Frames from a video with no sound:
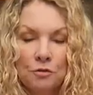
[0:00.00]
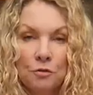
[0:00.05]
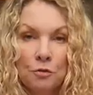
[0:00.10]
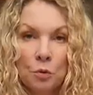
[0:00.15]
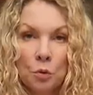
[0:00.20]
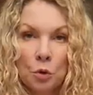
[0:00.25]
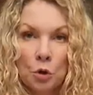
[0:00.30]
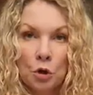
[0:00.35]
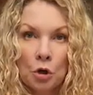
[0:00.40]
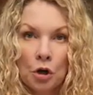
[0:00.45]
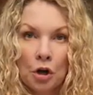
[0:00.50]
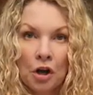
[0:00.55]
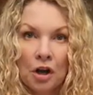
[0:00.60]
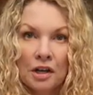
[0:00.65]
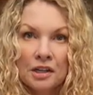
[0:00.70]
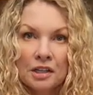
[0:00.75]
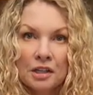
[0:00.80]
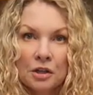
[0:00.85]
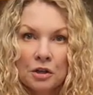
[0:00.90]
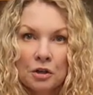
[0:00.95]
For
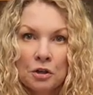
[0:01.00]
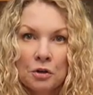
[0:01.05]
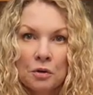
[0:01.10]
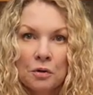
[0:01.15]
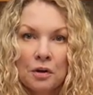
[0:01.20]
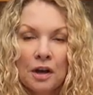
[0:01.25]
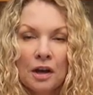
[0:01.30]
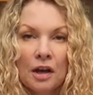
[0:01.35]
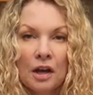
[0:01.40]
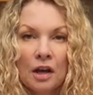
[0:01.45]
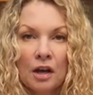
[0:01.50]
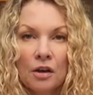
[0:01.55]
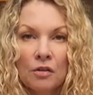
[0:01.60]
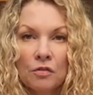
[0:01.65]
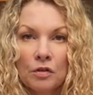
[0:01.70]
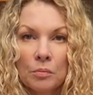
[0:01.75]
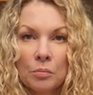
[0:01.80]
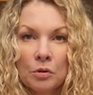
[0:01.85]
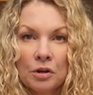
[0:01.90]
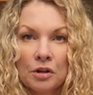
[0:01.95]
audio, I
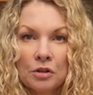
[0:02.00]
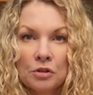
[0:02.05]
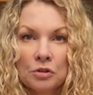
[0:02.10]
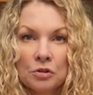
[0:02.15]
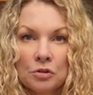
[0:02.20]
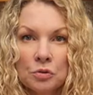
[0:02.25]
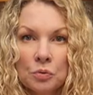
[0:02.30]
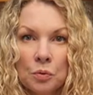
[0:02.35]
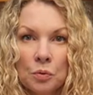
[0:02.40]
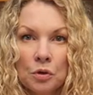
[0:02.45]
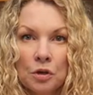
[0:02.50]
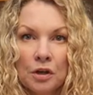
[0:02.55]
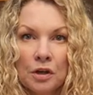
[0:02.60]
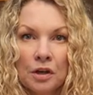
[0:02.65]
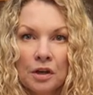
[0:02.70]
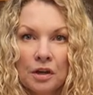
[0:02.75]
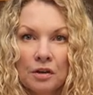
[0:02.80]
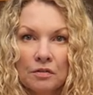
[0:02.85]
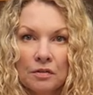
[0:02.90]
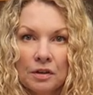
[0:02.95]
have a brand new toy.
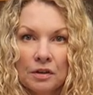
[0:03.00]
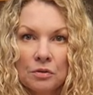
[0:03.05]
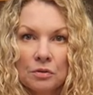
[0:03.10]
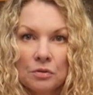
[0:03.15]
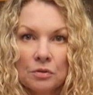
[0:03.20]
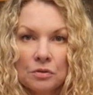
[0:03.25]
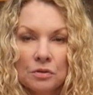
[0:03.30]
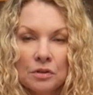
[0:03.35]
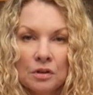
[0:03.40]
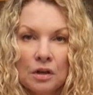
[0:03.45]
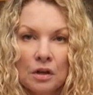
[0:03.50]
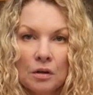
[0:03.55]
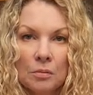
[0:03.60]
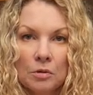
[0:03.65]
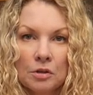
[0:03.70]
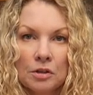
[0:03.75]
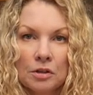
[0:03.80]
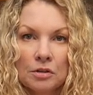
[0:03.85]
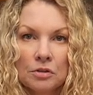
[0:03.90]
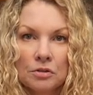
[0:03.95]
I've angled the
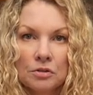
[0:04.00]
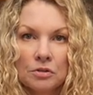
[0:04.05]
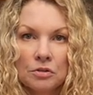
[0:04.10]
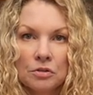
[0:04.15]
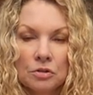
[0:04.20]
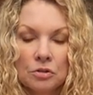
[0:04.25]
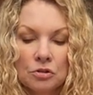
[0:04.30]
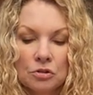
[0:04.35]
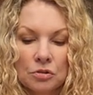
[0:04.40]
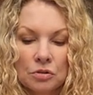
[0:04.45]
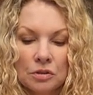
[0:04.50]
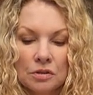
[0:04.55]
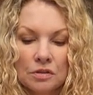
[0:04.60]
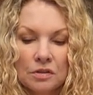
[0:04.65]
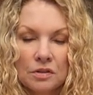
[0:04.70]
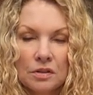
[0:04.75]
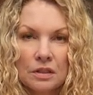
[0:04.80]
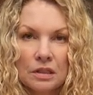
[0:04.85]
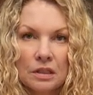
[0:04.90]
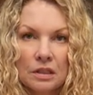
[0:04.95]
camera down so that you can
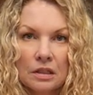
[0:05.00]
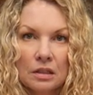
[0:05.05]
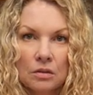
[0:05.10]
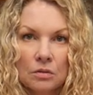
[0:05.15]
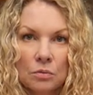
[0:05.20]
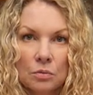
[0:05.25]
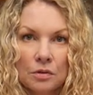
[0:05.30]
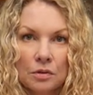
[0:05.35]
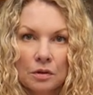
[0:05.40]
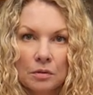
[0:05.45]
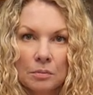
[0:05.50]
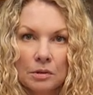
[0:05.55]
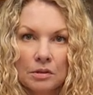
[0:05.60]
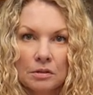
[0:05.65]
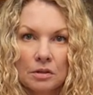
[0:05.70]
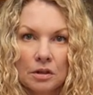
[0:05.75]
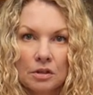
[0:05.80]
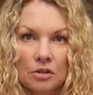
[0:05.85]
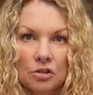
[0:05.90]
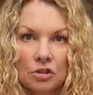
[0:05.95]
see it without me
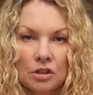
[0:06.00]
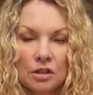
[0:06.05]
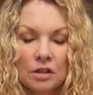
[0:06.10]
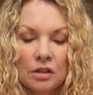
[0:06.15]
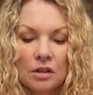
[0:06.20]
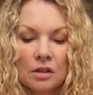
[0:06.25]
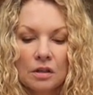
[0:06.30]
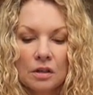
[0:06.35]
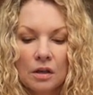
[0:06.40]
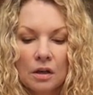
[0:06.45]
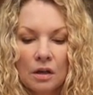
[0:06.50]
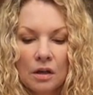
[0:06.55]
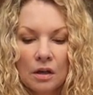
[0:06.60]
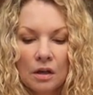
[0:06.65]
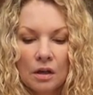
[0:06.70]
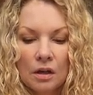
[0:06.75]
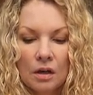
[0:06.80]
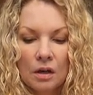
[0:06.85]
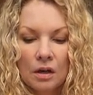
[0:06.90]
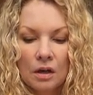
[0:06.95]
touching it.
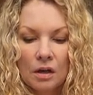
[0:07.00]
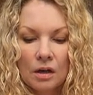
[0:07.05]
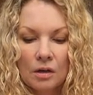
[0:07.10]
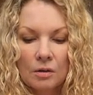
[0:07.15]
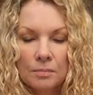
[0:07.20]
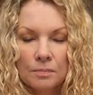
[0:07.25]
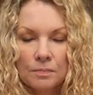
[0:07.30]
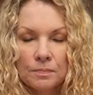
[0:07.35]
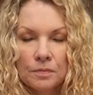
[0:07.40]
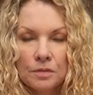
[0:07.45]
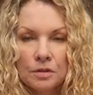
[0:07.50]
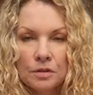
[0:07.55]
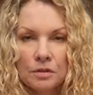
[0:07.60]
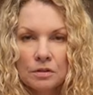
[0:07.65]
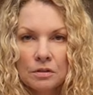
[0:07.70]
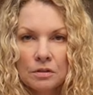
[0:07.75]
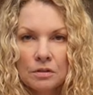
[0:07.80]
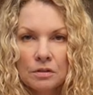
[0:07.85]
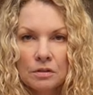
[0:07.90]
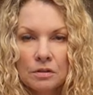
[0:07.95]
Um,
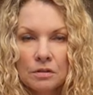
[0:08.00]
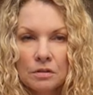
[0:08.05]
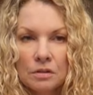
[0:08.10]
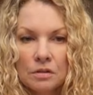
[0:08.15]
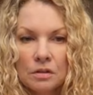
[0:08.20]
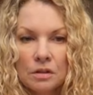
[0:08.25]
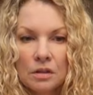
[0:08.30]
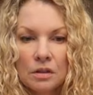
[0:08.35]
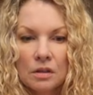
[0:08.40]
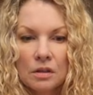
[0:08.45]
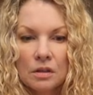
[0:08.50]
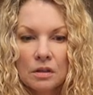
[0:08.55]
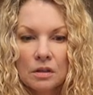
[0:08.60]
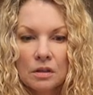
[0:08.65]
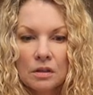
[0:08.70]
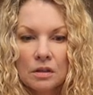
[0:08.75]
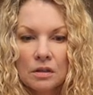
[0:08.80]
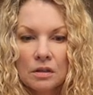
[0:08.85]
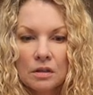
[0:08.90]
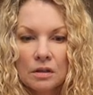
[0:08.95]
this is
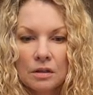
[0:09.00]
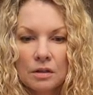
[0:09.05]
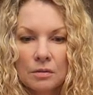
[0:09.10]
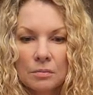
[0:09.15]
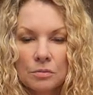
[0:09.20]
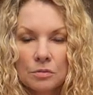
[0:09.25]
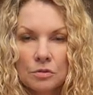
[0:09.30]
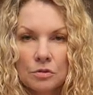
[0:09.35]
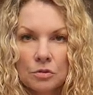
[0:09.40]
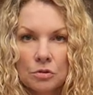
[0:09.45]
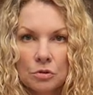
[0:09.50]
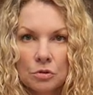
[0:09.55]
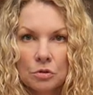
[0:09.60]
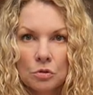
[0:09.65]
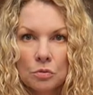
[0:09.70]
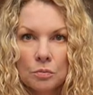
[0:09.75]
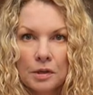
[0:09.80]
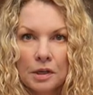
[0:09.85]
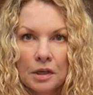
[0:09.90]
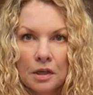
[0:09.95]
the um,
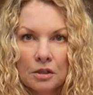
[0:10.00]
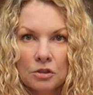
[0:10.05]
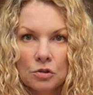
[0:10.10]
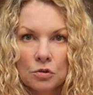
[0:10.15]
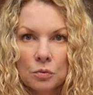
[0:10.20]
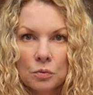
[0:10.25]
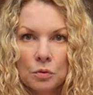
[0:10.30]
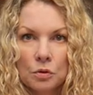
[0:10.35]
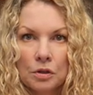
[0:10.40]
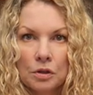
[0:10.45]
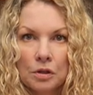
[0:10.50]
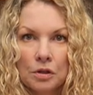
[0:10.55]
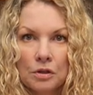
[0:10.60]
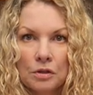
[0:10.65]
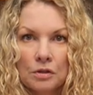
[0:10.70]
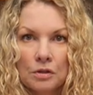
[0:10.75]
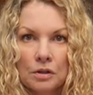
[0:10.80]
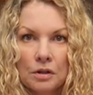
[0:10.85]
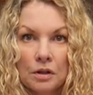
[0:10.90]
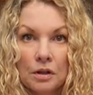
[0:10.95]
Zoom
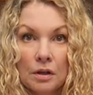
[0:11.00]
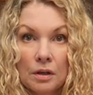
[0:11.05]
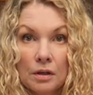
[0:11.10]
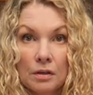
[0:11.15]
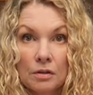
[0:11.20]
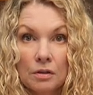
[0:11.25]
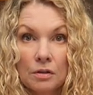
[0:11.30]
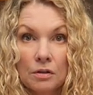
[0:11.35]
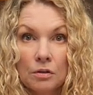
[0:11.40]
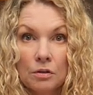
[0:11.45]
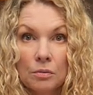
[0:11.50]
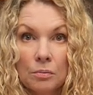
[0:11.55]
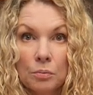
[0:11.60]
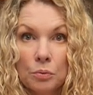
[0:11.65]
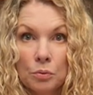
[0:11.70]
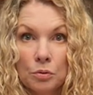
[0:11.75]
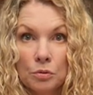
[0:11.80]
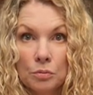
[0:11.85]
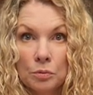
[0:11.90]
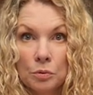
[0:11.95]
H1 handheld
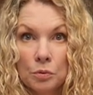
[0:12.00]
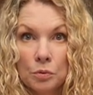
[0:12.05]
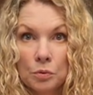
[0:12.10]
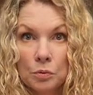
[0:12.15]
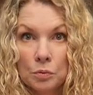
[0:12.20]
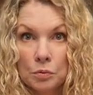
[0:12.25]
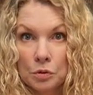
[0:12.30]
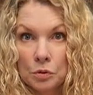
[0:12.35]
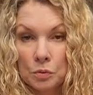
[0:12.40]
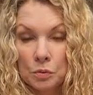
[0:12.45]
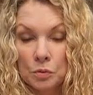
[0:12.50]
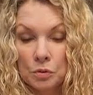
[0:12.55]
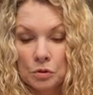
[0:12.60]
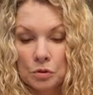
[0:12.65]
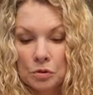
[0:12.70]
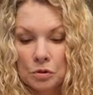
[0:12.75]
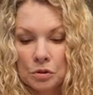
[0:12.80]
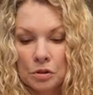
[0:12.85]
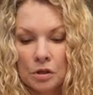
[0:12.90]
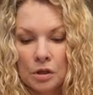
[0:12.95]
portable
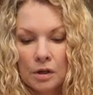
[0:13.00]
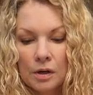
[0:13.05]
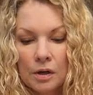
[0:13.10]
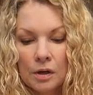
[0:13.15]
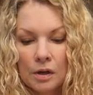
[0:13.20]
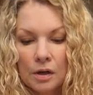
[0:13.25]
recorder.